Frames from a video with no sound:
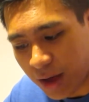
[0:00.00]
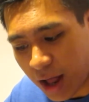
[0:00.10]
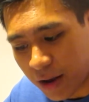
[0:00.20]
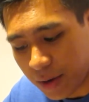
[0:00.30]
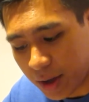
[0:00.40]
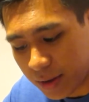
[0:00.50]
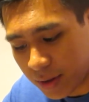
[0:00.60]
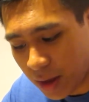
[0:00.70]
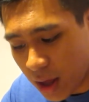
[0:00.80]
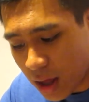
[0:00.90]
calories.
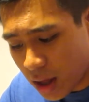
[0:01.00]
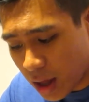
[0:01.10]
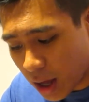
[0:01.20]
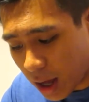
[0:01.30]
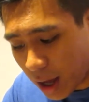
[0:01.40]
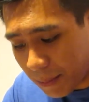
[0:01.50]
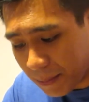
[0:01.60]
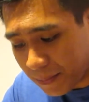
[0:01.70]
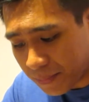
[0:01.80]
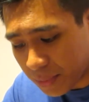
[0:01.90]

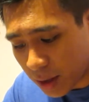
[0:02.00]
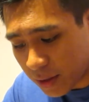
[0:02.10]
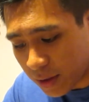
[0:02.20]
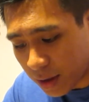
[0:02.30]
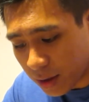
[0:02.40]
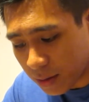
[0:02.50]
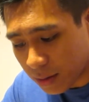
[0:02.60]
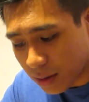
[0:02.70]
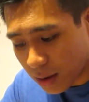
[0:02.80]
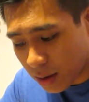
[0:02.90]
Let's see.
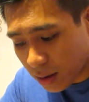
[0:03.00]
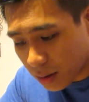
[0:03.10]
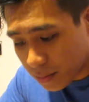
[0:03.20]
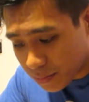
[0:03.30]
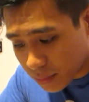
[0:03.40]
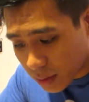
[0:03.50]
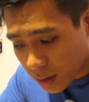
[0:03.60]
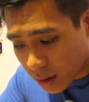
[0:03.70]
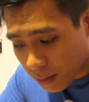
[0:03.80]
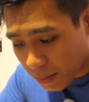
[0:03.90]

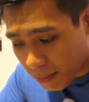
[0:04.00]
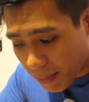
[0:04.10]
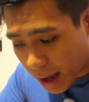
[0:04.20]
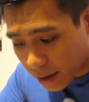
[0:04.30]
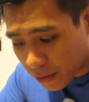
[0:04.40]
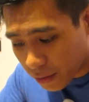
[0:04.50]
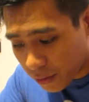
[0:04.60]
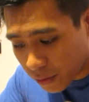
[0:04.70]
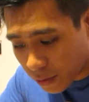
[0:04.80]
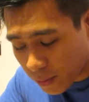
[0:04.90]

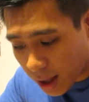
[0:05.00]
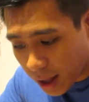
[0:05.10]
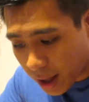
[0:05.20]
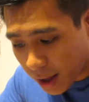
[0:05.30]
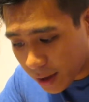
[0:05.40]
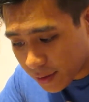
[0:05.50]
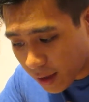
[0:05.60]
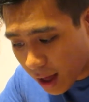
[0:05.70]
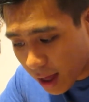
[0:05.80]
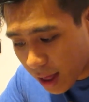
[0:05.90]
Macros wise,
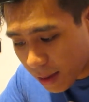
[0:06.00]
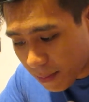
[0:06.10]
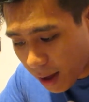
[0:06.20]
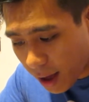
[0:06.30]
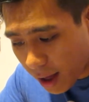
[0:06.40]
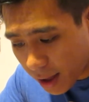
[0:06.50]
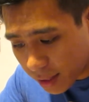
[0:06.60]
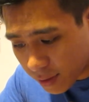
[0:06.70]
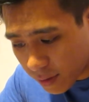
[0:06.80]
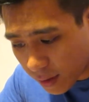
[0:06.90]
I am
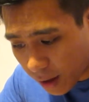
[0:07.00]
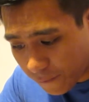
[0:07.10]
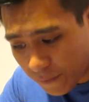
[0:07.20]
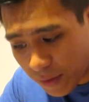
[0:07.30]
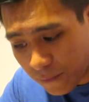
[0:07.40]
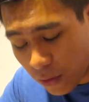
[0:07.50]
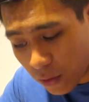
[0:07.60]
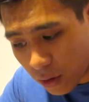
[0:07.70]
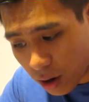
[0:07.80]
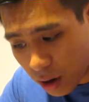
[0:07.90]
at
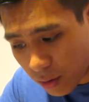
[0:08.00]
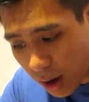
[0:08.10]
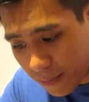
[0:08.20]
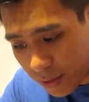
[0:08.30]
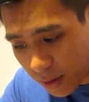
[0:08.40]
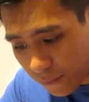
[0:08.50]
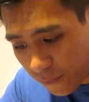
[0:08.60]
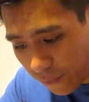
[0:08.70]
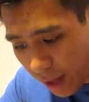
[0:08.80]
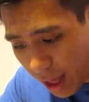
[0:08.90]
54 grams of
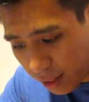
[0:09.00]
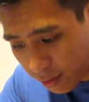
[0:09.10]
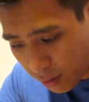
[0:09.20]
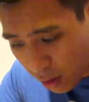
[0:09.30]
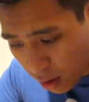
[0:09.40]
fat,